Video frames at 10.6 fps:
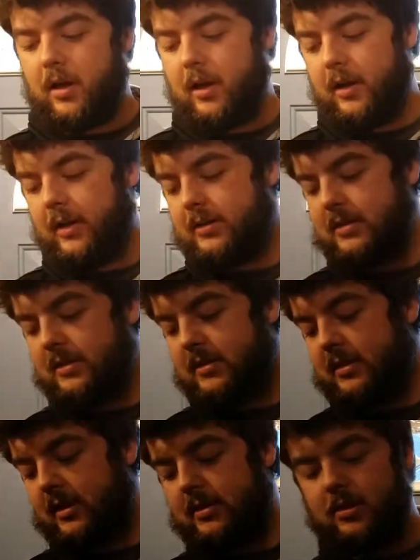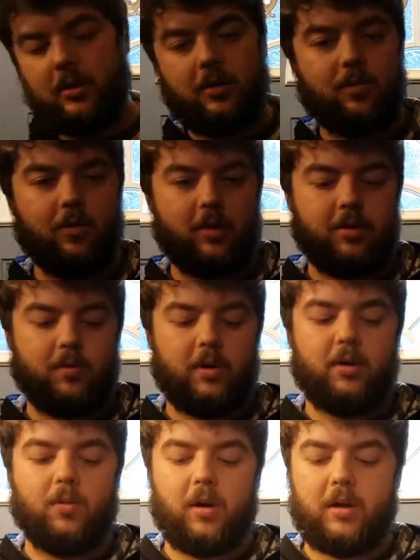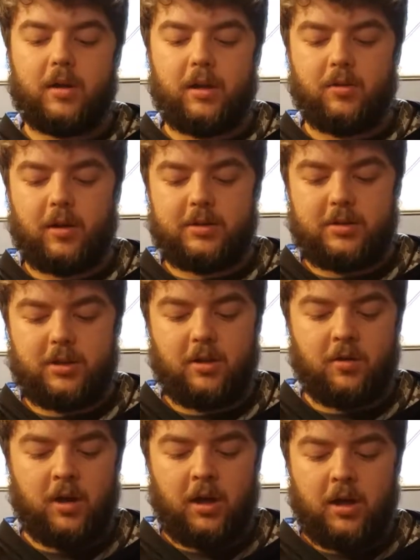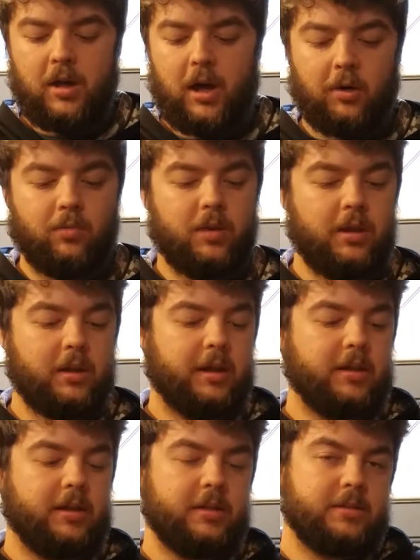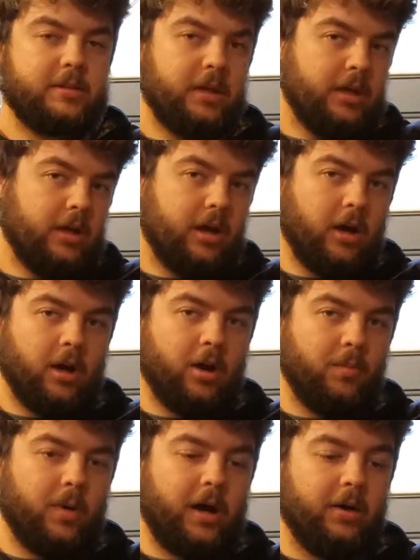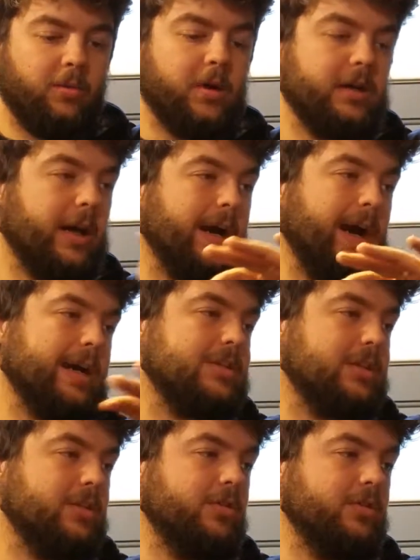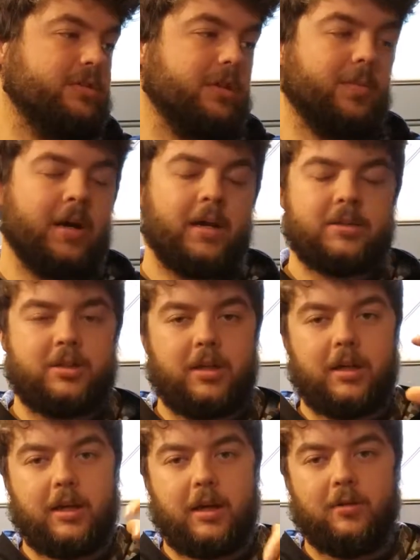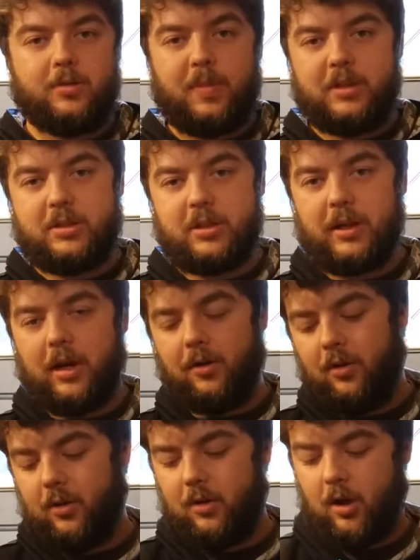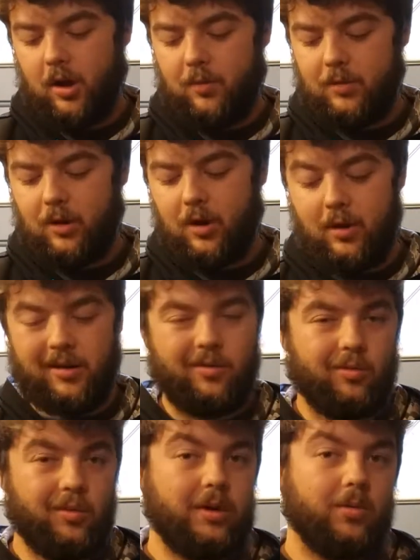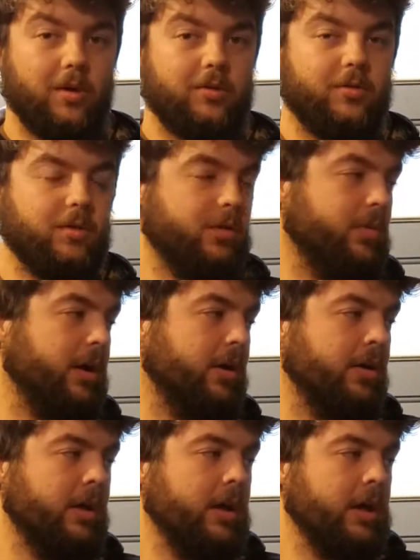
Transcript: and it is the 6.3:1 gear ratio. I really like this. I actually used a bass jig, and I was pitching it out in the yard, and it really works really well.